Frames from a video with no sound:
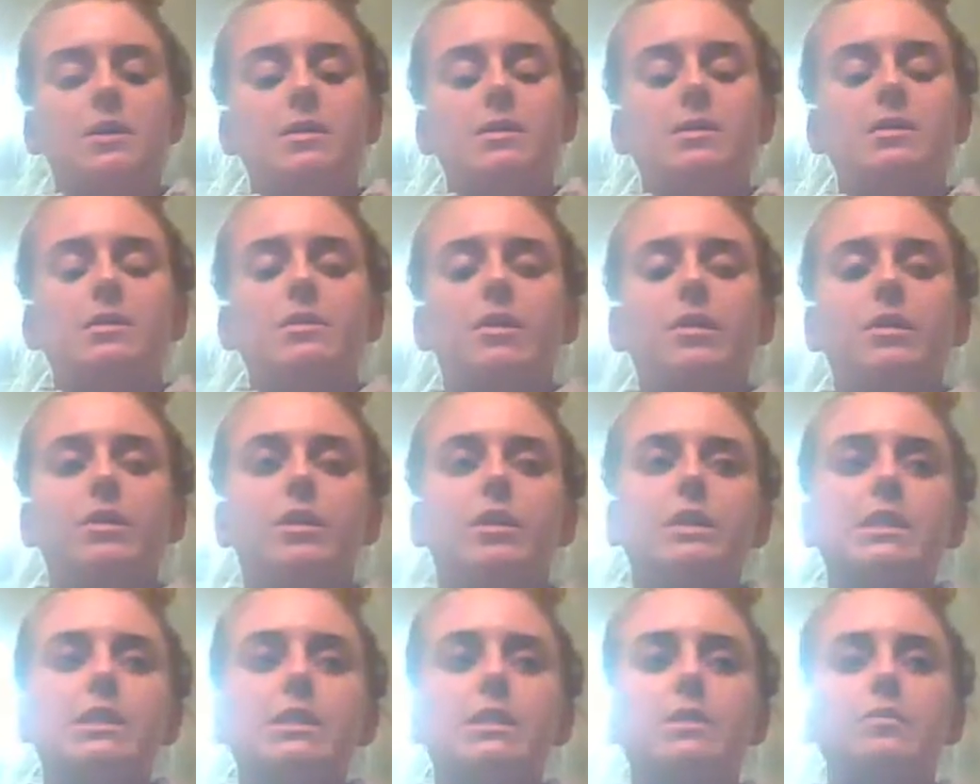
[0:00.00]
So I
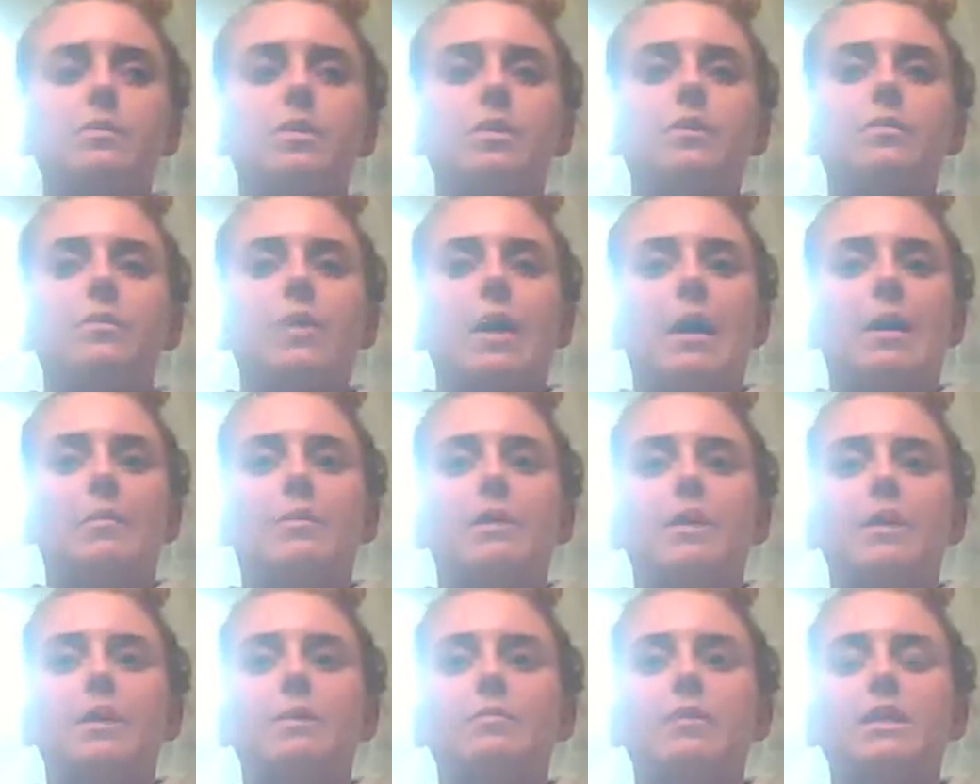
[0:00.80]
looked into a
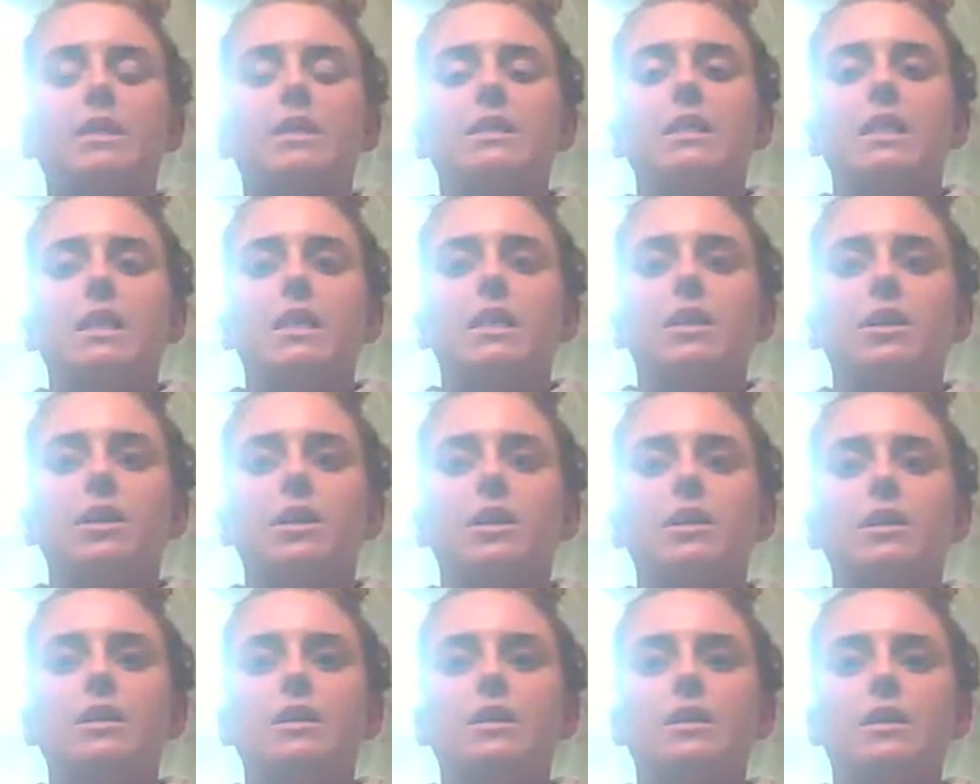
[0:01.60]
rabbit because I had
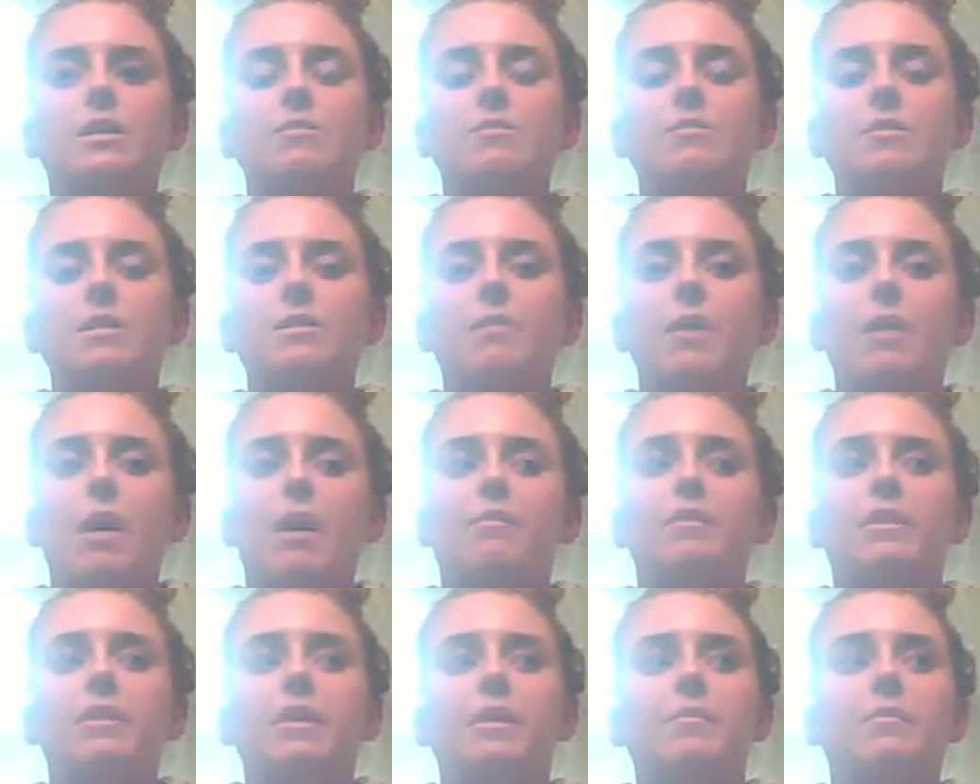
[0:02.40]
heard a little bit
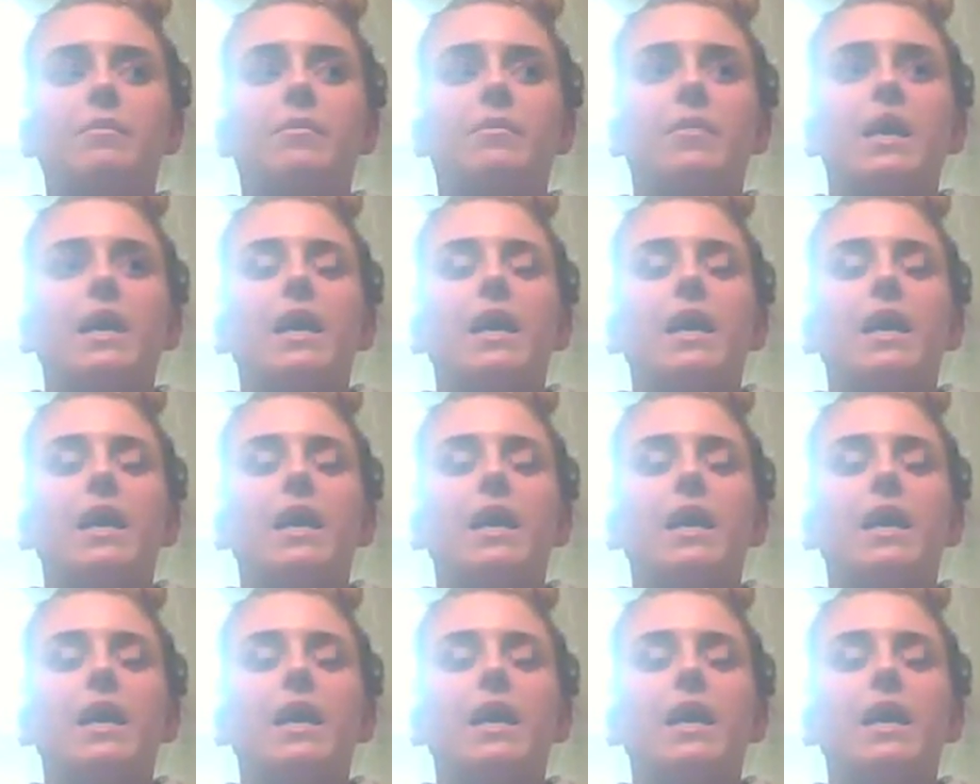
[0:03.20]
about them,